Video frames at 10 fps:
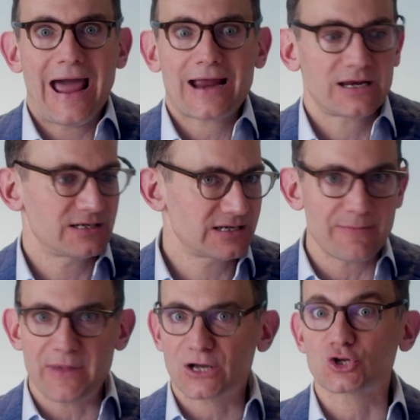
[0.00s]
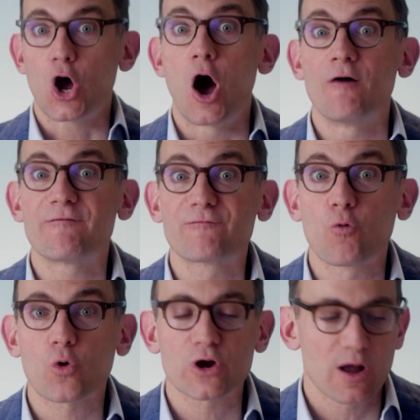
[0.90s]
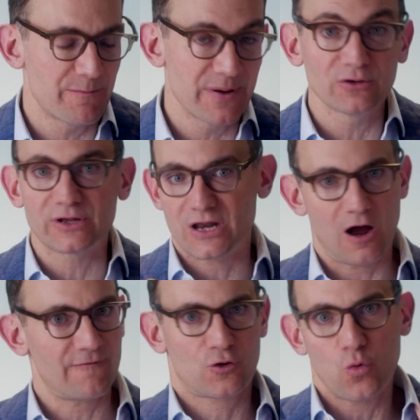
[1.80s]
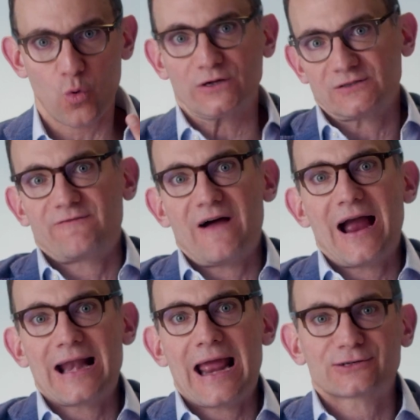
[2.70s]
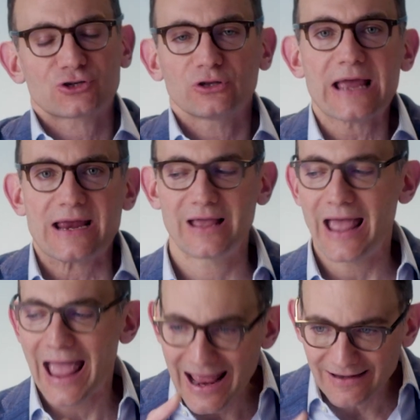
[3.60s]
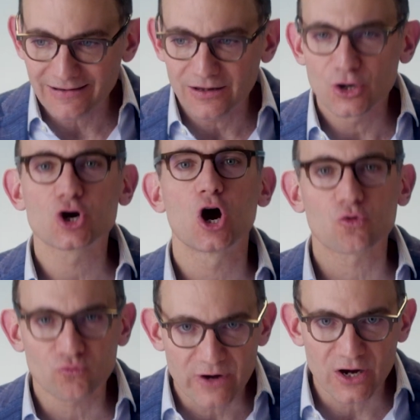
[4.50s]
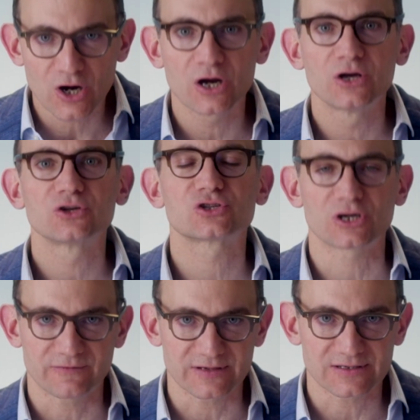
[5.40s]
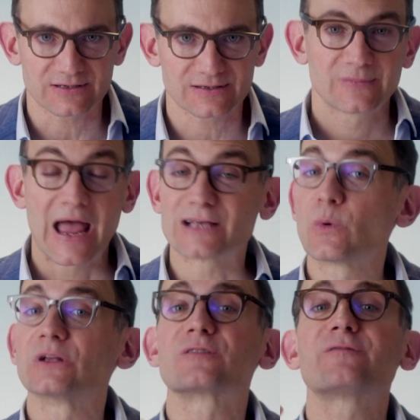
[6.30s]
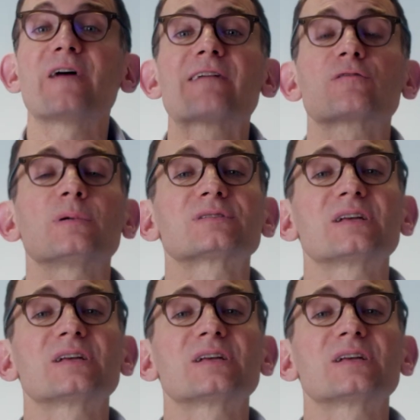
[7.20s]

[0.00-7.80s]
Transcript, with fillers: academics, affordability, of course, financial aid, and career services, as well as favorable